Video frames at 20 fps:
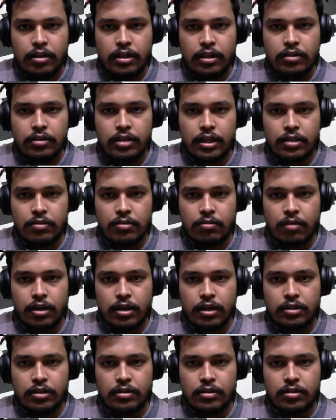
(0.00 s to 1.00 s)
easiest
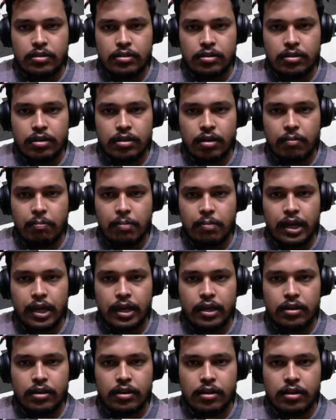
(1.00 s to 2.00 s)
one is
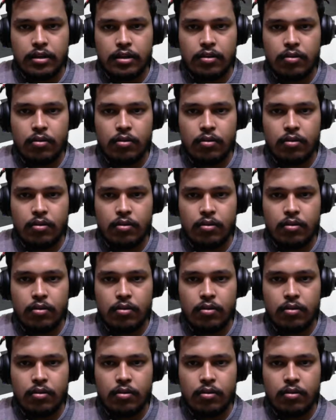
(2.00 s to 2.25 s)
playing